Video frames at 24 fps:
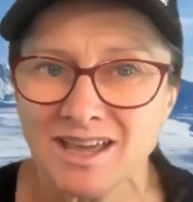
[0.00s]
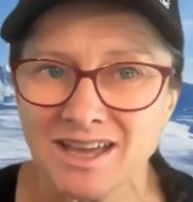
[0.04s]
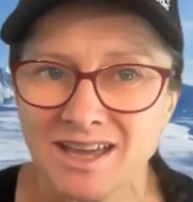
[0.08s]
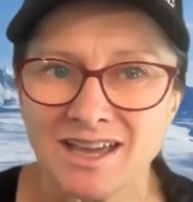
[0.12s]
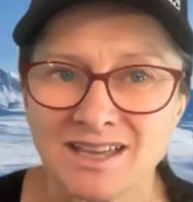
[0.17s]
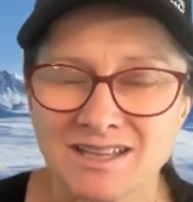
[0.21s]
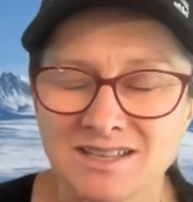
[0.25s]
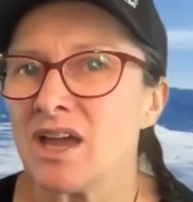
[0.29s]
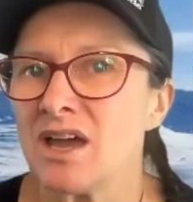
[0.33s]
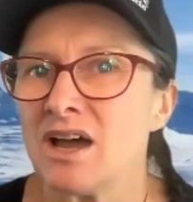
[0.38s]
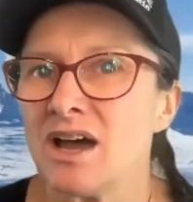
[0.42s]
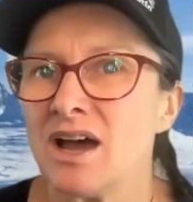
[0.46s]

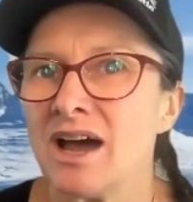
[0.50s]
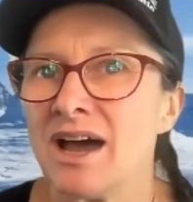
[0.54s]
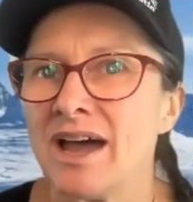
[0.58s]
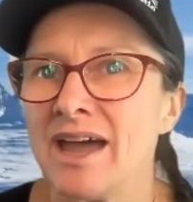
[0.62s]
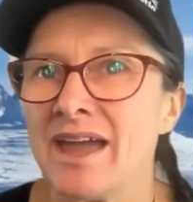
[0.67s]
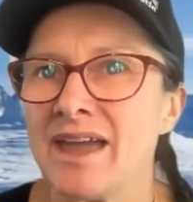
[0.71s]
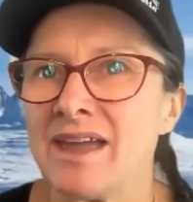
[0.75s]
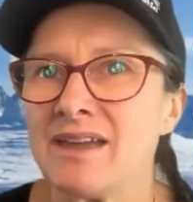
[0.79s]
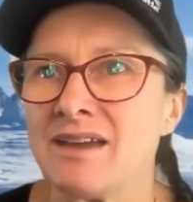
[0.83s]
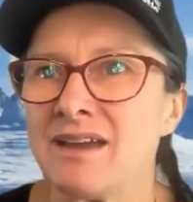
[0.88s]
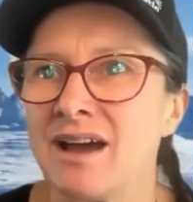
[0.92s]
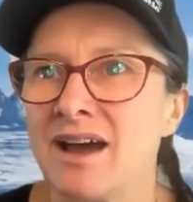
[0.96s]
And
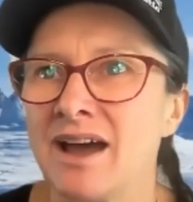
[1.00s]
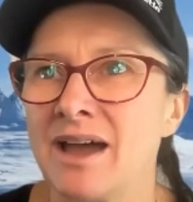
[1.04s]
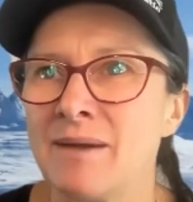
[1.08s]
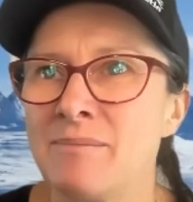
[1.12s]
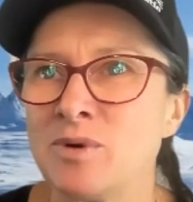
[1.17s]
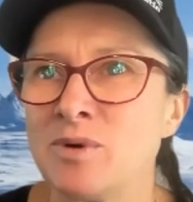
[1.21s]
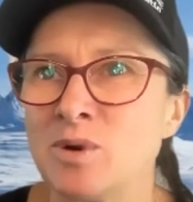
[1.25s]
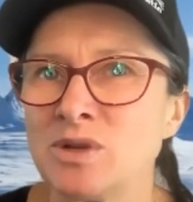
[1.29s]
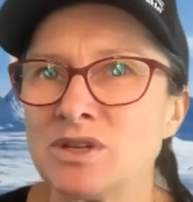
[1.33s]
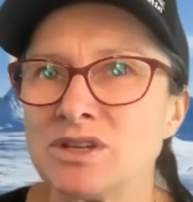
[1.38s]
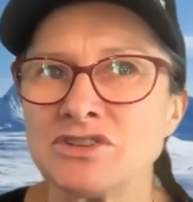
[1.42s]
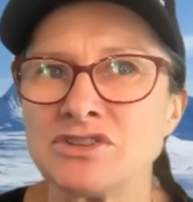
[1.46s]
I
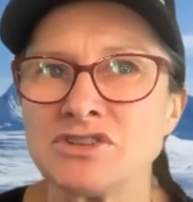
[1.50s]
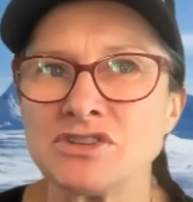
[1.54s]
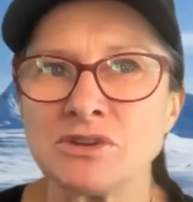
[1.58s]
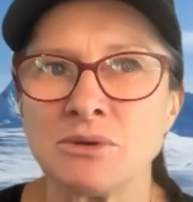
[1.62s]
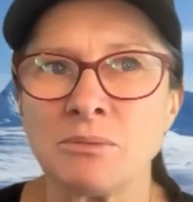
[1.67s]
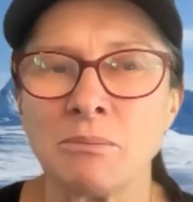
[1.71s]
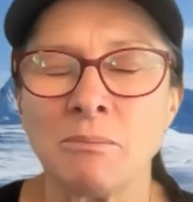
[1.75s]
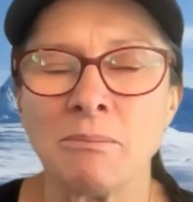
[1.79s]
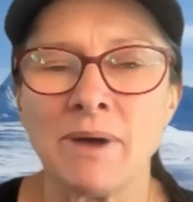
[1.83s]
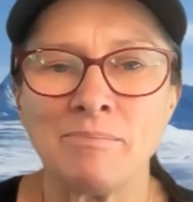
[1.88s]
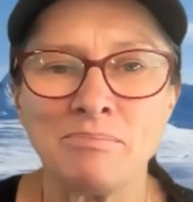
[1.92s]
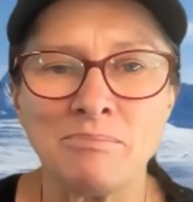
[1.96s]
bought
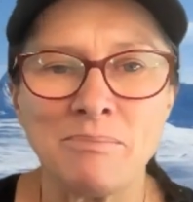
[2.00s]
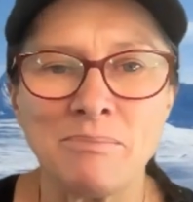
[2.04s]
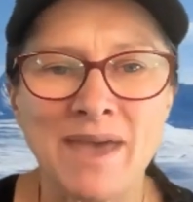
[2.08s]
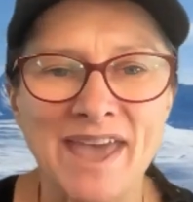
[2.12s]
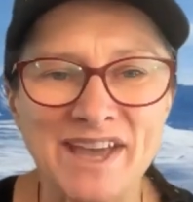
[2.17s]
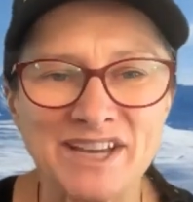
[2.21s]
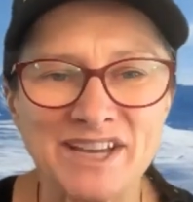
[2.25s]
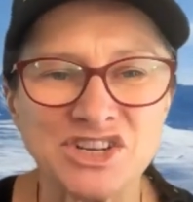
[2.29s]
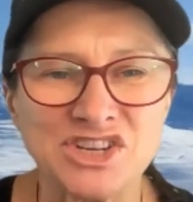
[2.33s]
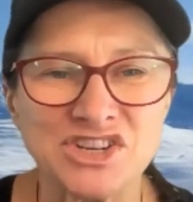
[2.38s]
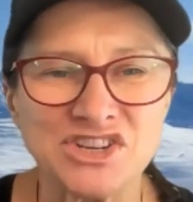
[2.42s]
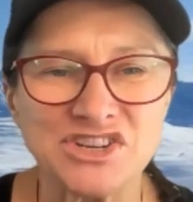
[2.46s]
some
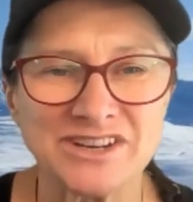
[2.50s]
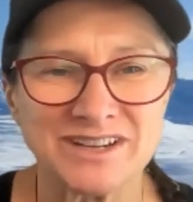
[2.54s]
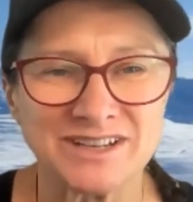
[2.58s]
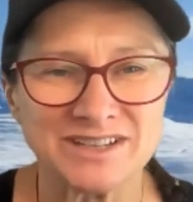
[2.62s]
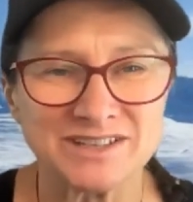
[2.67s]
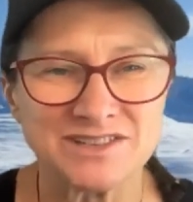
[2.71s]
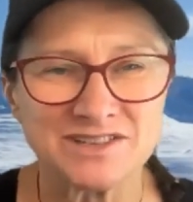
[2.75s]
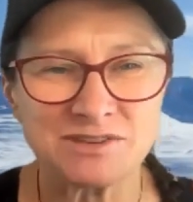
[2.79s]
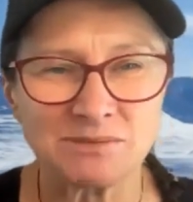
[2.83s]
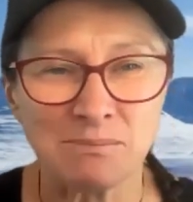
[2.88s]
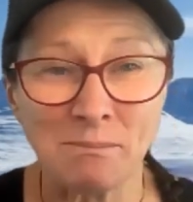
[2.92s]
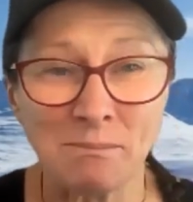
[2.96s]
mesh and
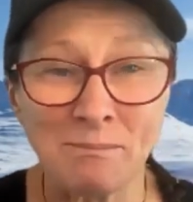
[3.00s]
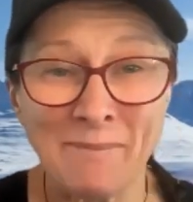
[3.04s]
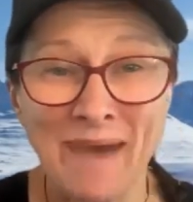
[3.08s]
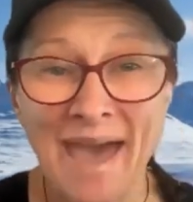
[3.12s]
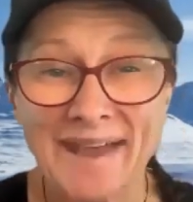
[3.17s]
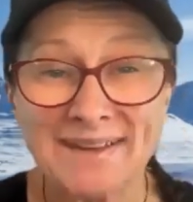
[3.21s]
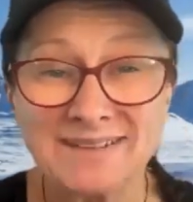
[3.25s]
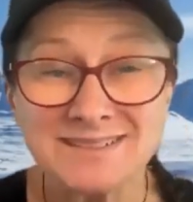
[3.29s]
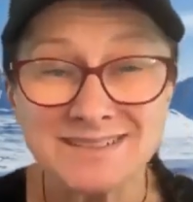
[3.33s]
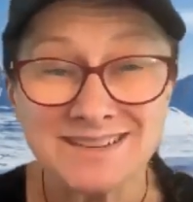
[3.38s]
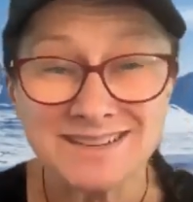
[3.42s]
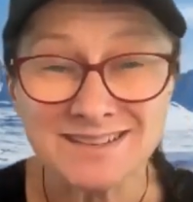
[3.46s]
some
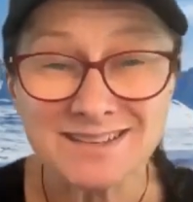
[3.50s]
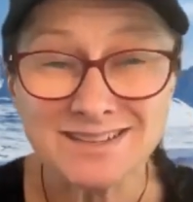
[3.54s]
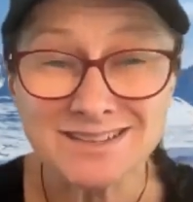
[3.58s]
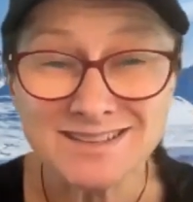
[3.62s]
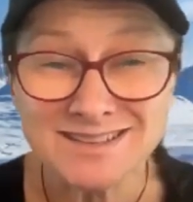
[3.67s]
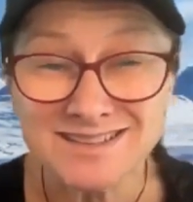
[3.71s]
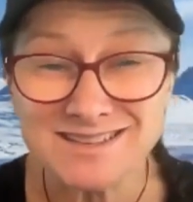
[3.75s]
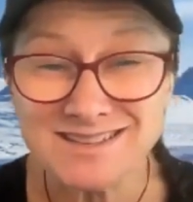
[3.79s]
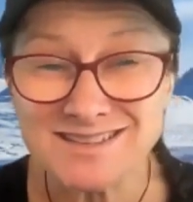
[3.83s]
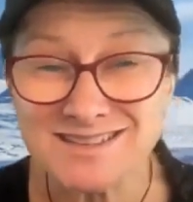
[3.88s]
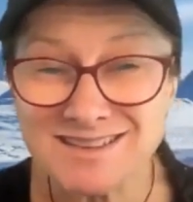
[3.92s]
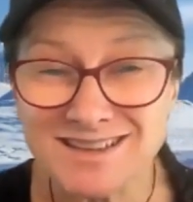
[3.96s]

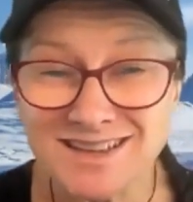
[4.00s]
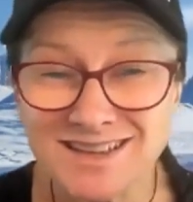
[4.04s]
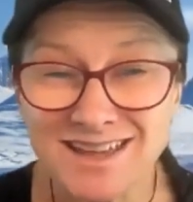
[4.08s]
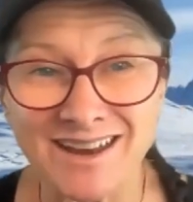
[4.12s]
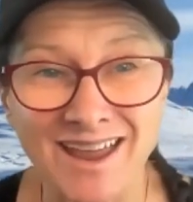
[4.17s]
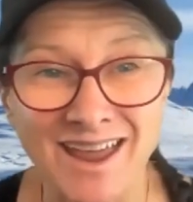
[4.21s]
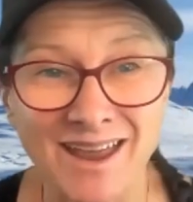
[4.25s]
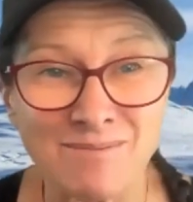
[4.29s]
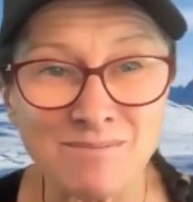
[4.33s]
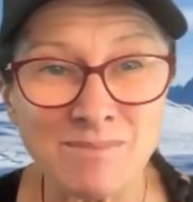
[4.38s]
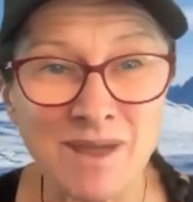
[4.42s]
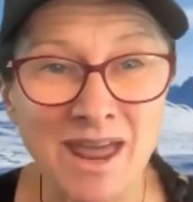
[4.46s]
magnets
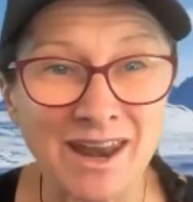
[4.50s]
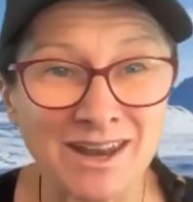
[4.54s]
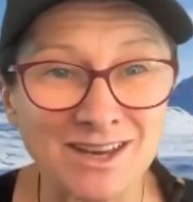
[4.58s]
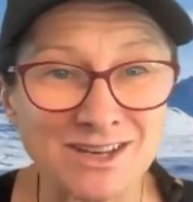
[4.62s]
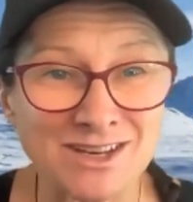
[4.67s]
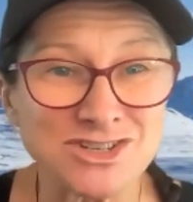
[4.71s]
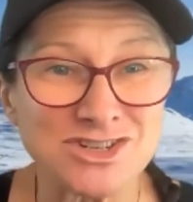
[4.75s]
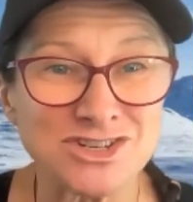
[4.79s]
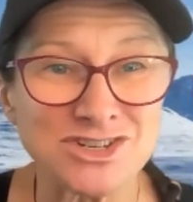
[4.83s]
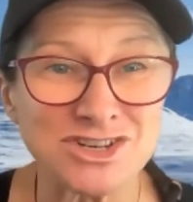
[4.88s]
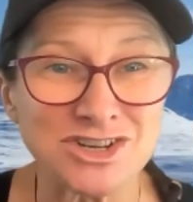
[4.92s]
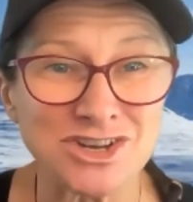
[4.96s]
and
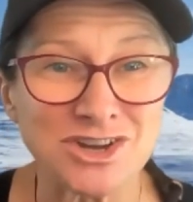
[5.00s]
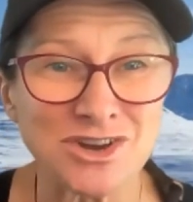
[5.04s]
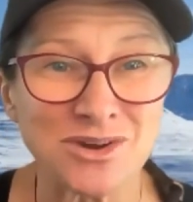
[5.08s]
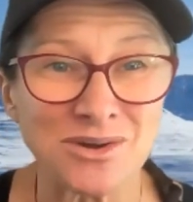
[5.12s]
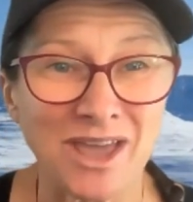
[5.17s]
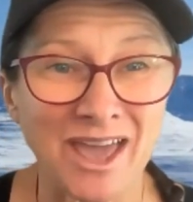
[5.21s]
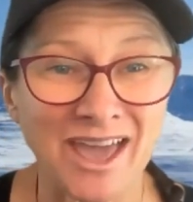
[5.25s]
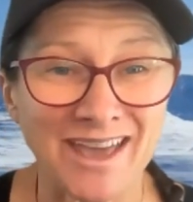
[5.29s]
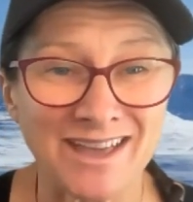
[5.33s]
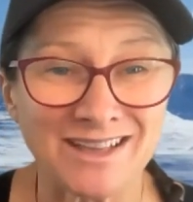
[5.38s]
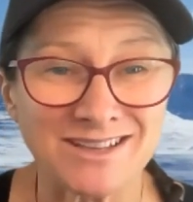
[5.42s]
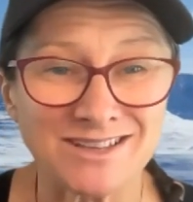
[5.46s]
managed to
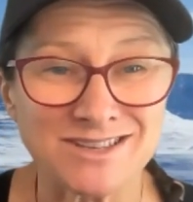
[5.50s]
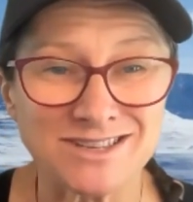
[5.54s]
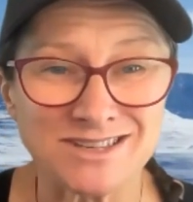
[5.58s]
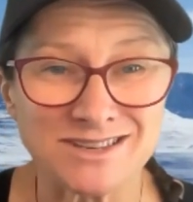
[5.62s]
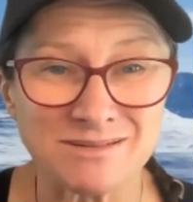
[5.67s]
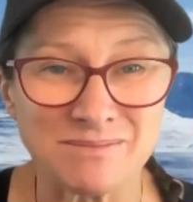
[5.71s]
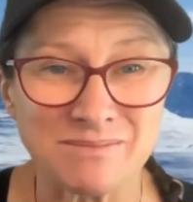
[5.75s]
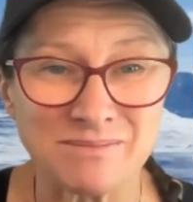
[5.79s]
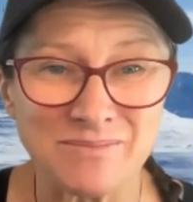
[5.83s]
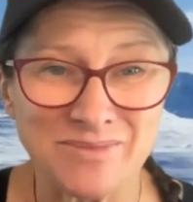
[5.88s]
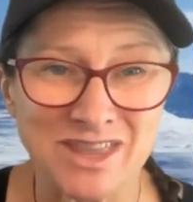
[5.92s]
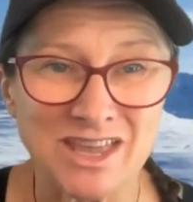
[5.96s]
create
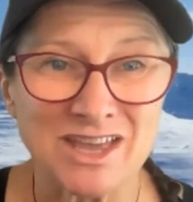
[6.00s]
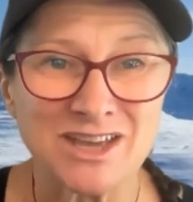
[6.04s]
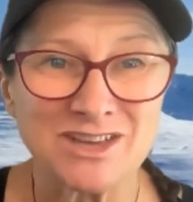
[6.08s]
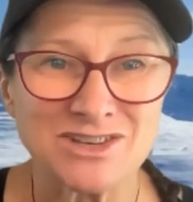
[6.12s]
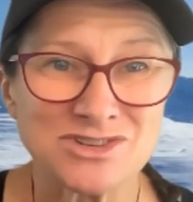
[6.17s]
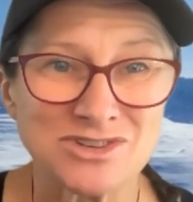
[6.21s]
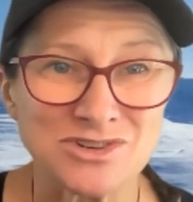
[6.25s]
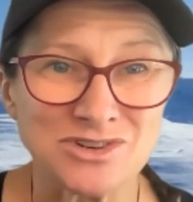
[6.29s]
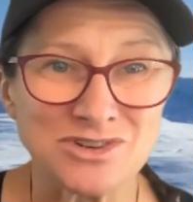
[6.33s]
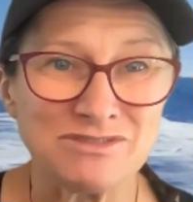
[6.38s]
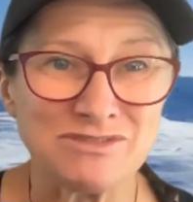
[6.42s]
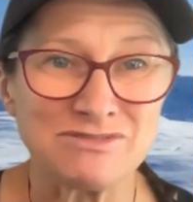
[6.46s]
some
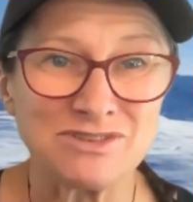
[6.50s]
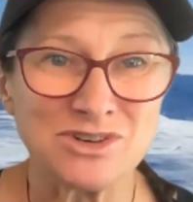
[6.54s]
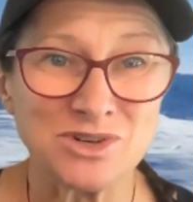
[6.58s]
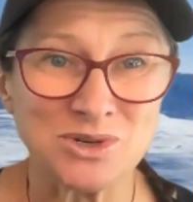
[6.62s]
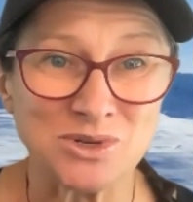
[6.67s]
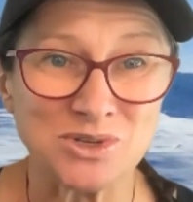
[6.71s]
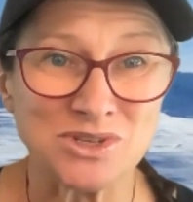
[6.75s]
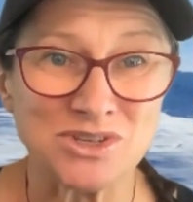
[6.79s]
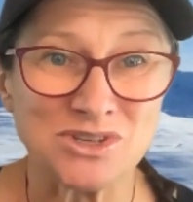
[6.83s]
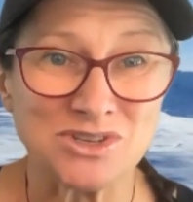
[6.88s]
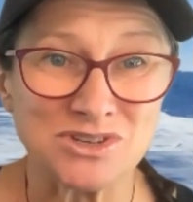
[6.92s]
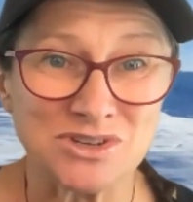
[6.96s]
sort of
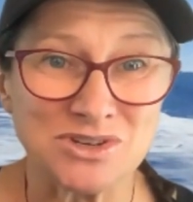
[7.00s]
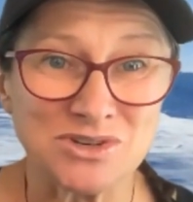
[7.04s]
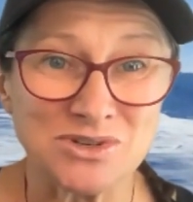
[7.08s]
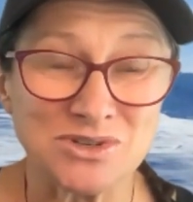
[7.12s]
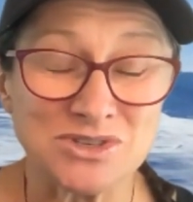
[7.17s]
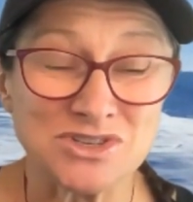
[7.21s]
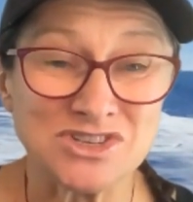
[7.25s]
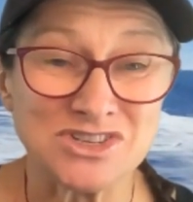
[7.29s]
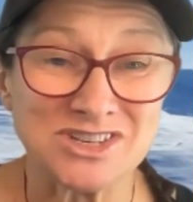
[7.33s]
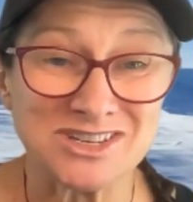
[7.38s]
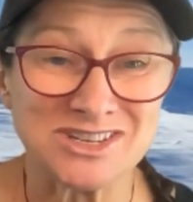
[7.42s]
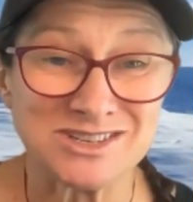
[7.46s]
good
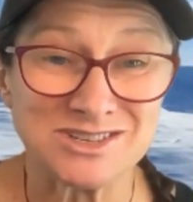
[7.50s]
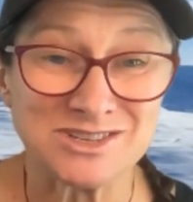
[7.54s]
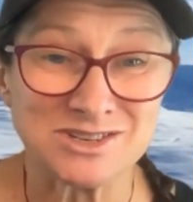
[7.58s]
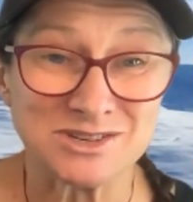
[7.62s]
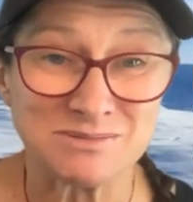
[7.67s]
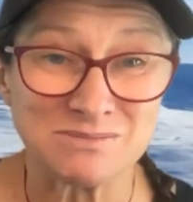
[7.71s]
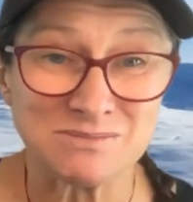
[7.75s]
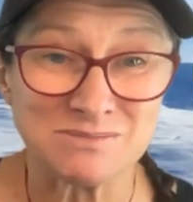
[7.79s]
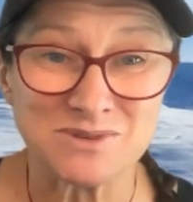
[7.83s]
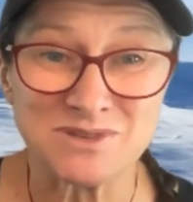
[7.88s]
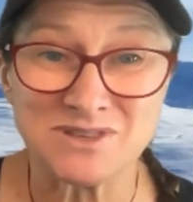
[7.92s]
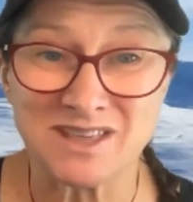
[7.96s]

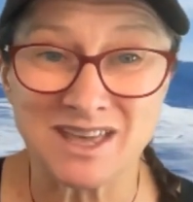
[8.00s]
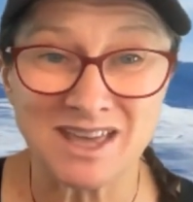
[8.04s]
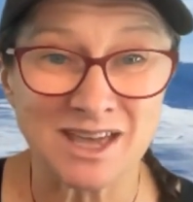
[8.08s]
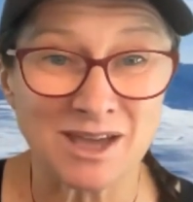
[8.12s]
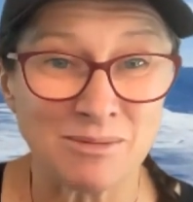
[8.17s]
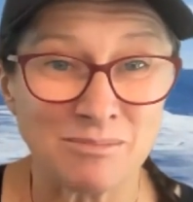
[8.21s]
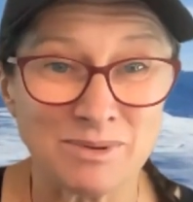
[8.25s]
systems there.